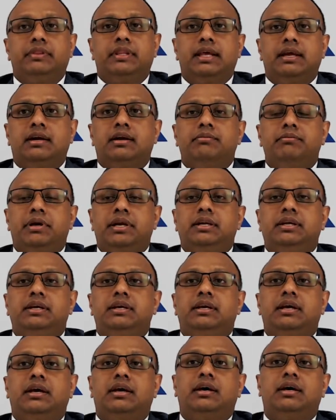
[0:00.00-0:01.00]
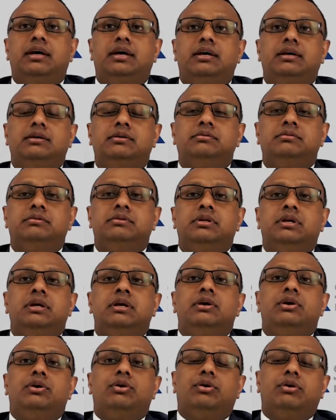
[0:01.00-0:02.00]
many
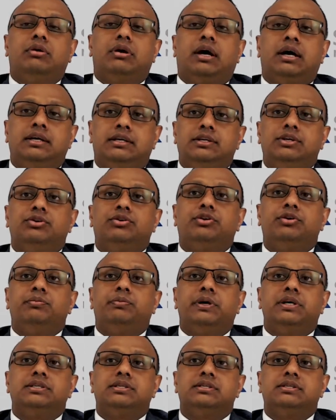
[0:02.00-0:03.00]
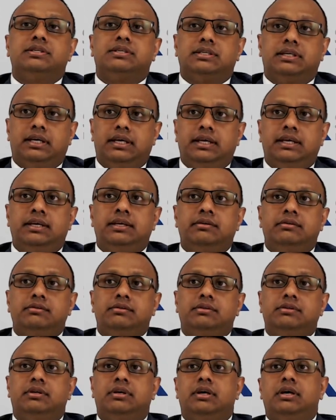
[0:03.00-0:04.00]
IT occupations in
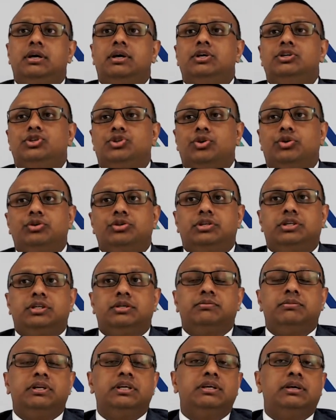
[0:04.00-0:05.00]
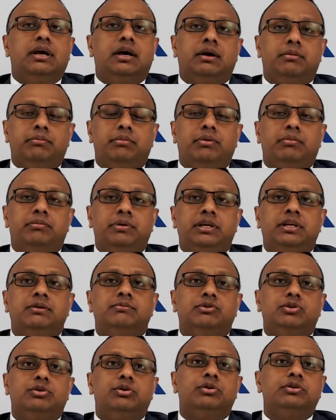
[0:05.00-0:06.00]
short-term medium
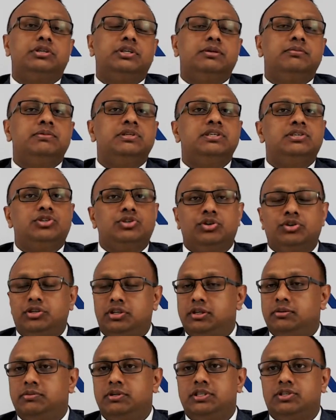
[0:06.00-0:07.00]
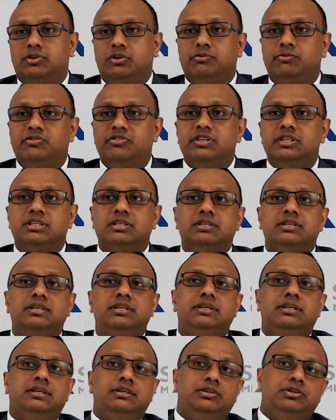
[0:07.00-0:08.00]
to long-term list. Short-term list,
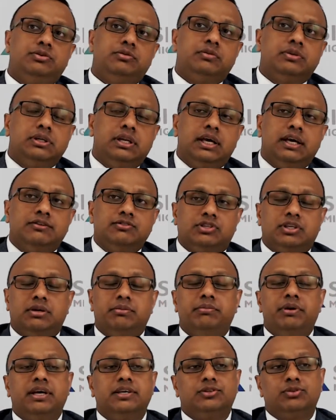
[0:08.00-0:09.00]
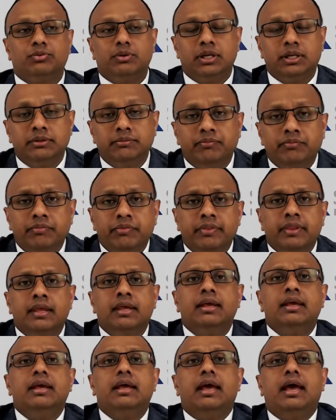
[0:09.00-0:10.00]
obviously you will have some as well,
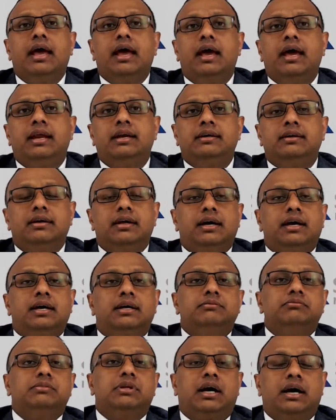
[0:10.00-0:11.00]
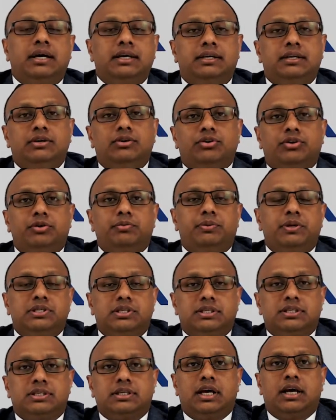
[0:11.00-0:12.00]
and IT
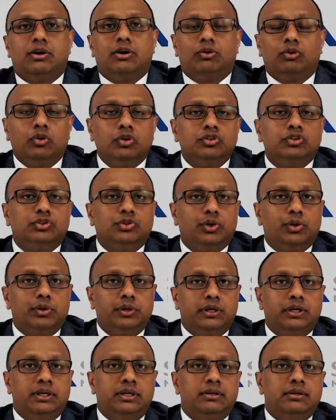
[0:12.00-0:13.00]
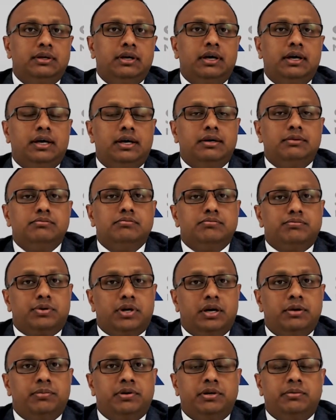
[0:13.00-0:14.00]
occupations are also in
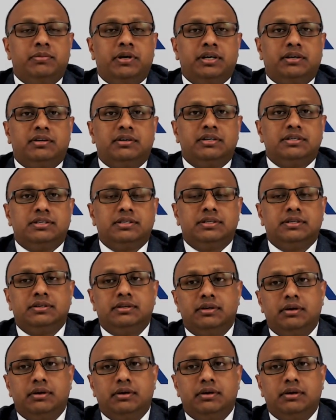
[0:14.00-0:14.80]
priority migration